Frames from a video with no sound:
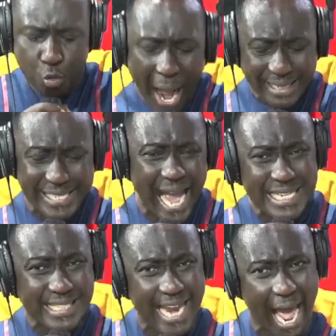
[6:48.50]
what the
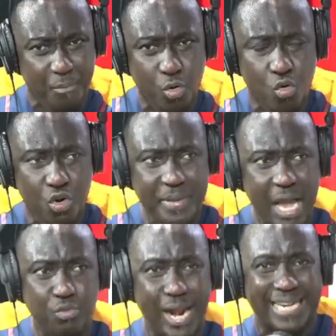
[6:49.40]
any name,
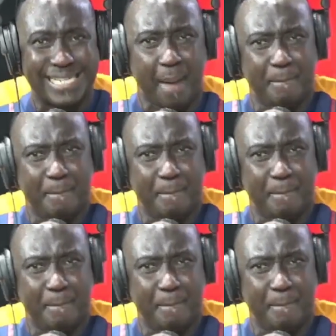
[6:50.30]
Hunumia would have been a